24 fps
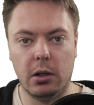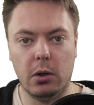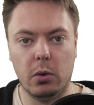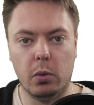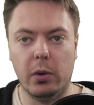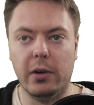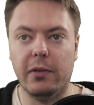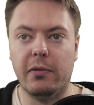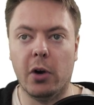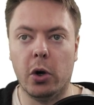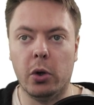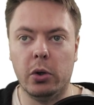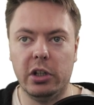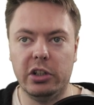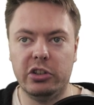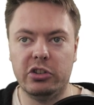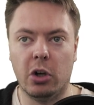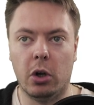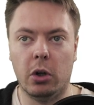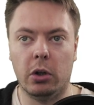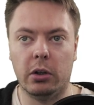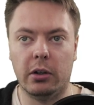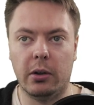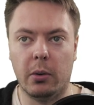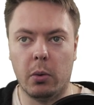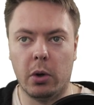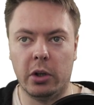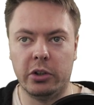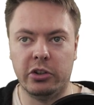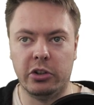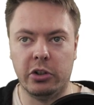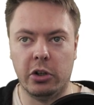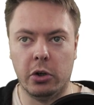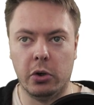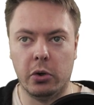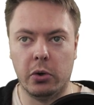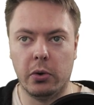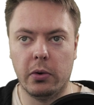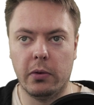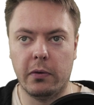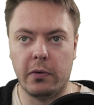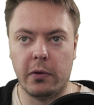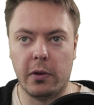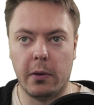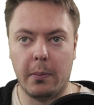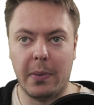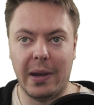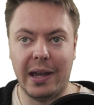We've only told it what to do for
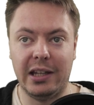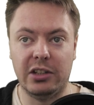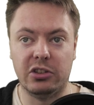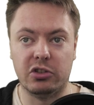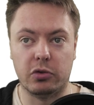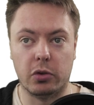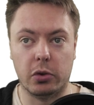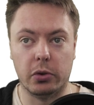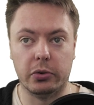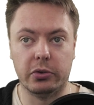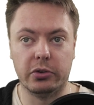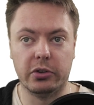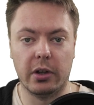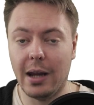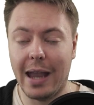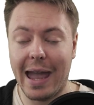the base route.